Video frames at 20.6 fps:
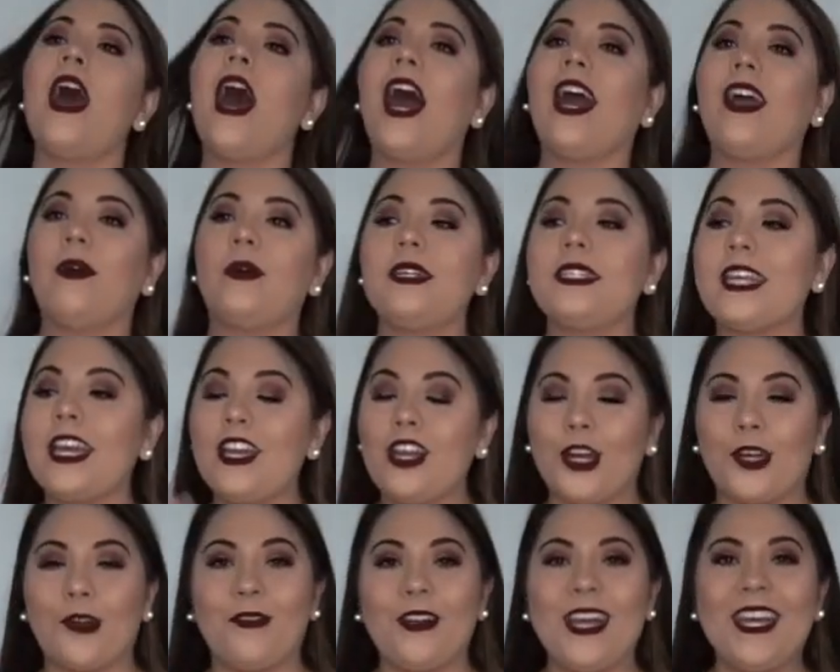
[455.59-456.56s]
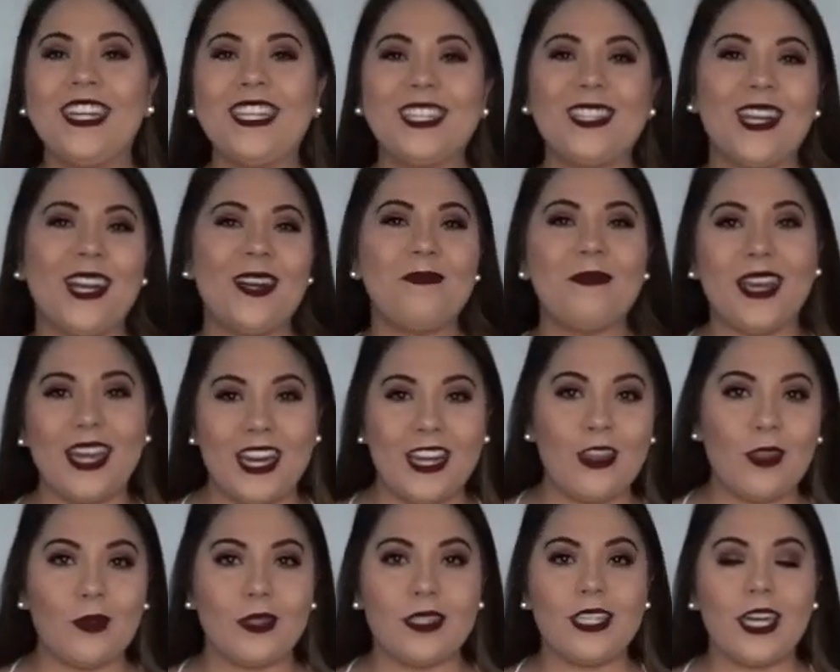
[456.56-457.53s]
I always get nervous when I'm
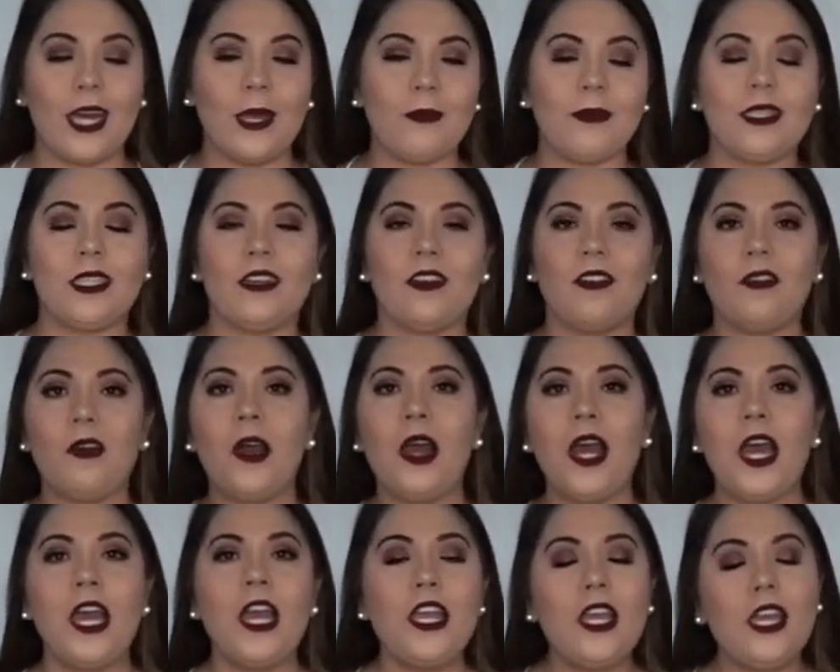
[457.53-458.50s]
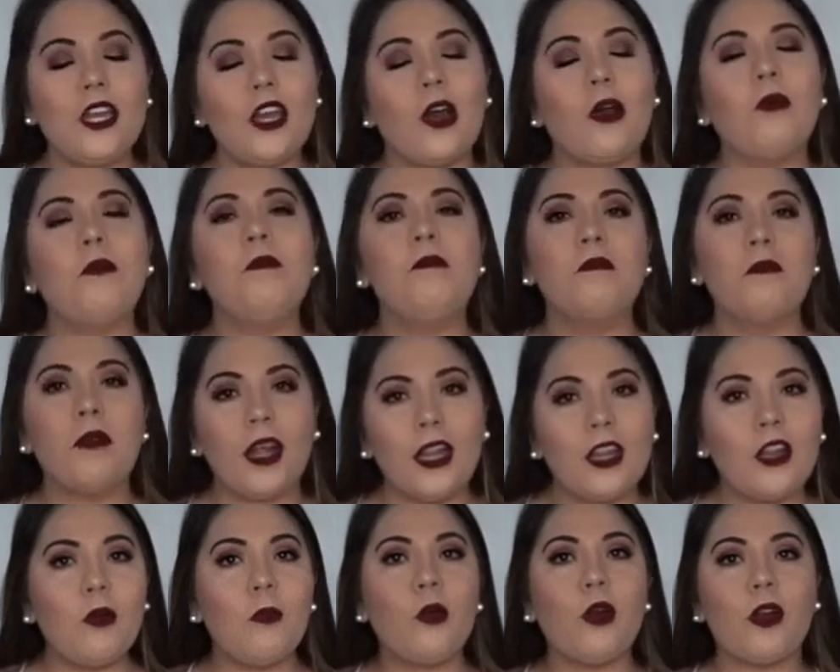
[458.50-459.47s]
getting those types of, you know, a
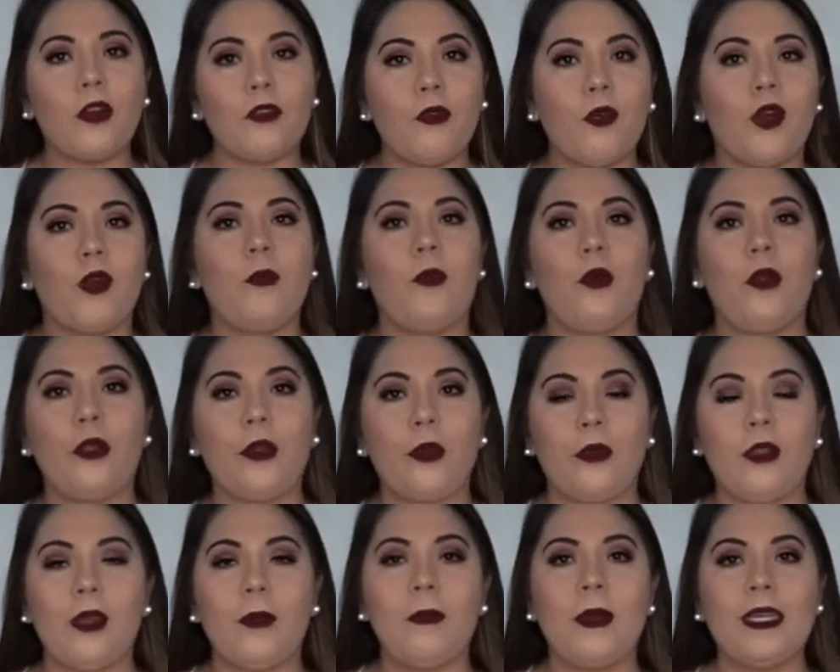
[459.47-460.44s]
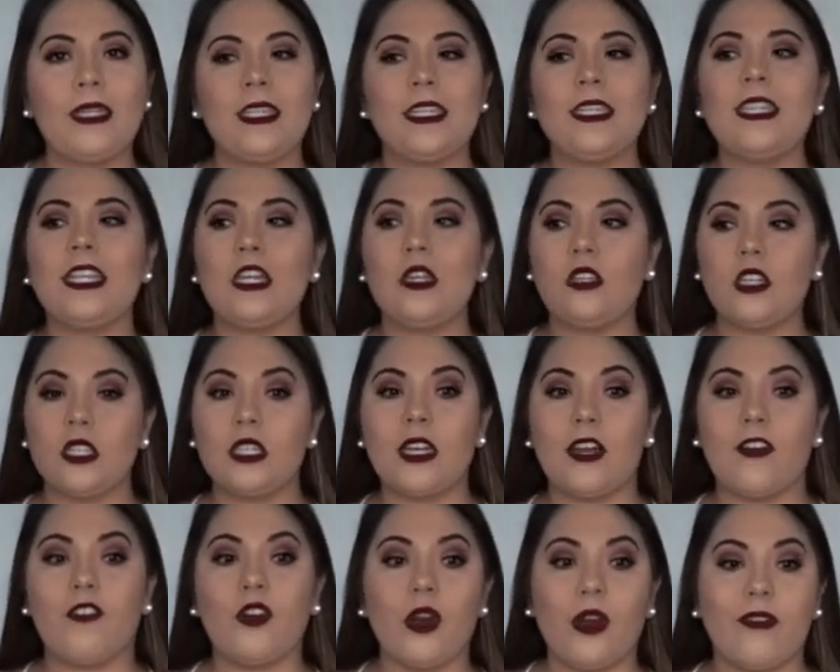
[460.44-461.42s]
little more affordable clothing pieces that you just
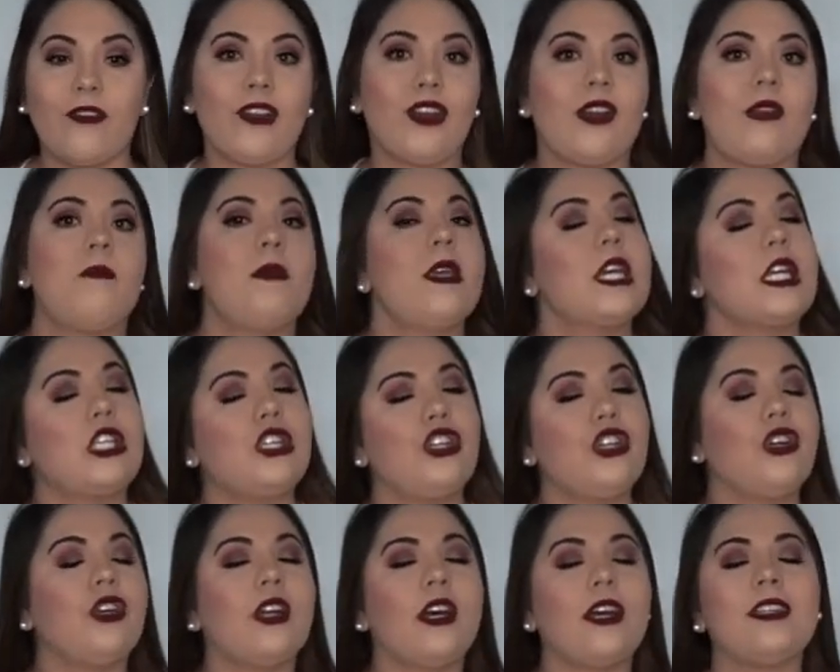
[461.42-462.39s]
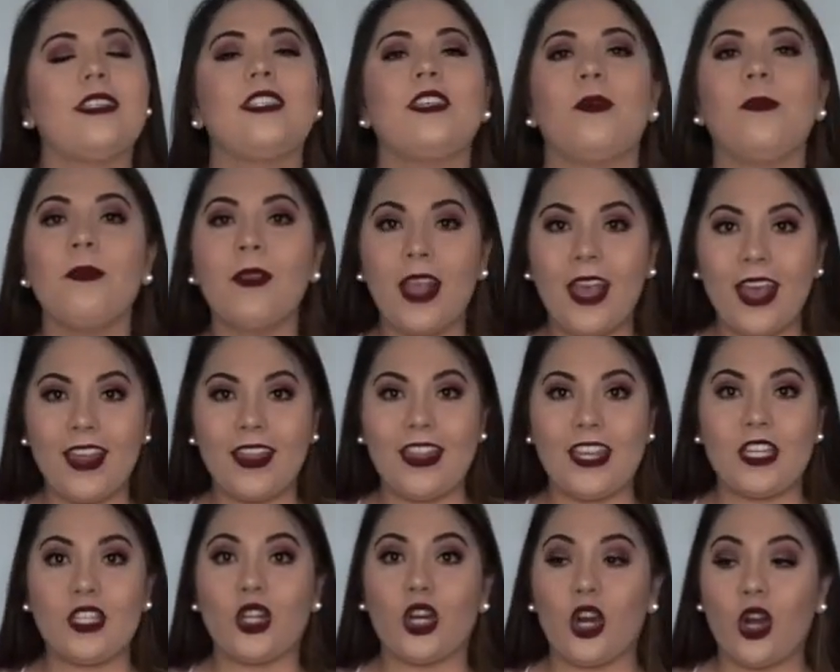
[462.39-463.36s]
never know if they're gonna be itchy or not. So
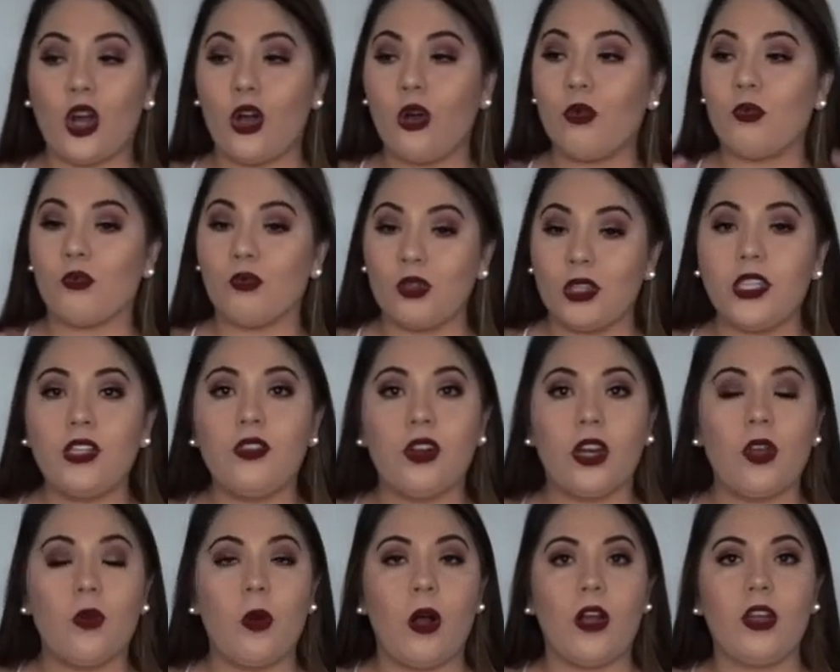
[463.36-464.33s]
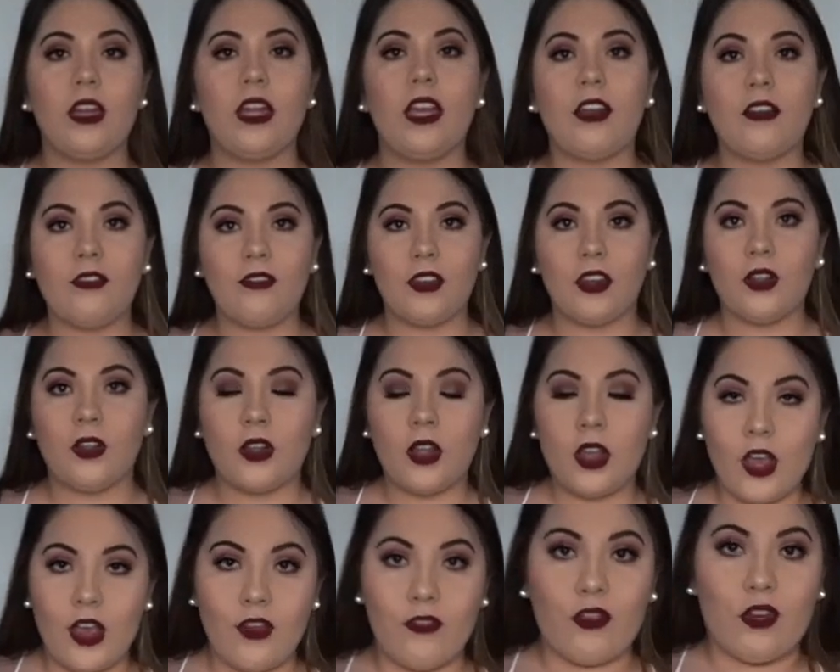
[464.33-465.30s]
these are all really great quality, I feel,
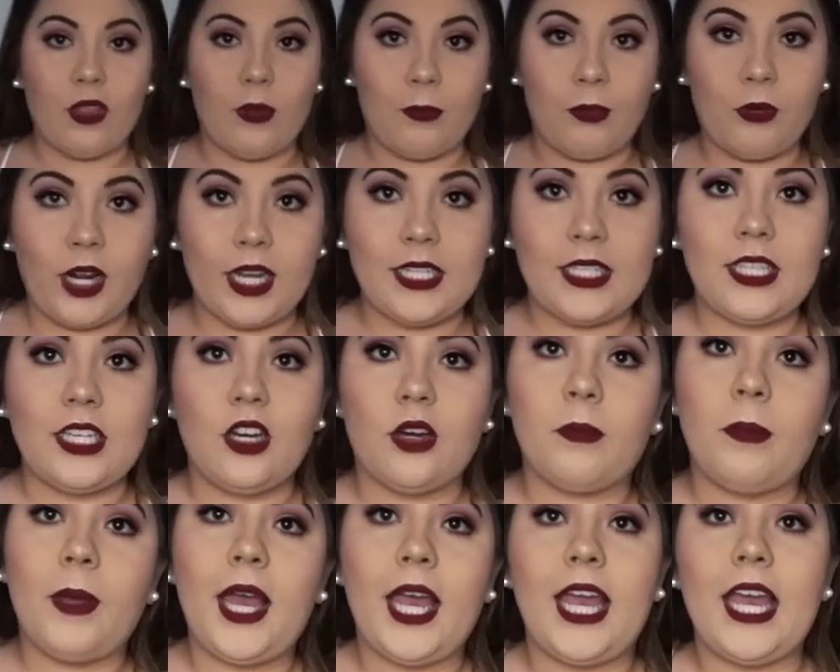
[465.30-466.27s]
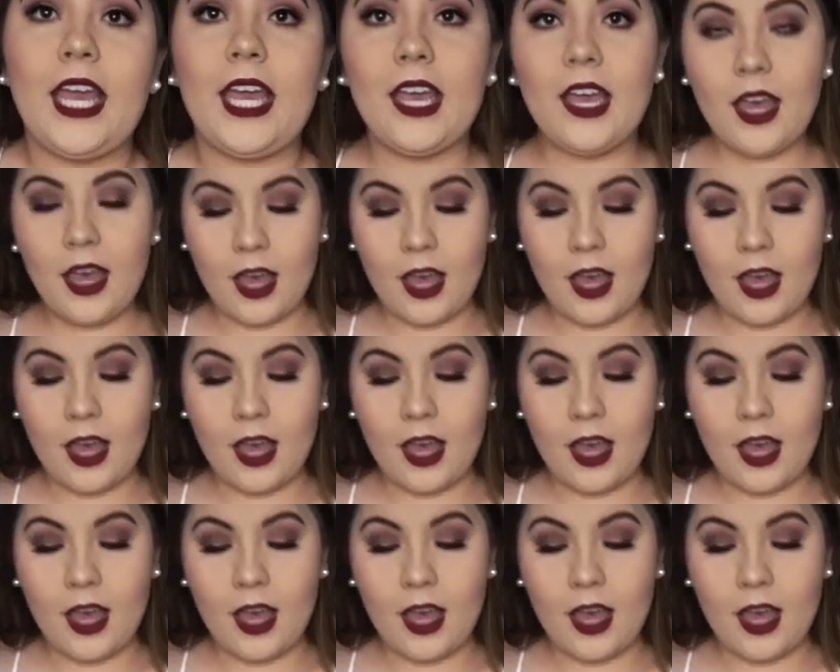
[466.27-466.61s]
for the price that you're paying.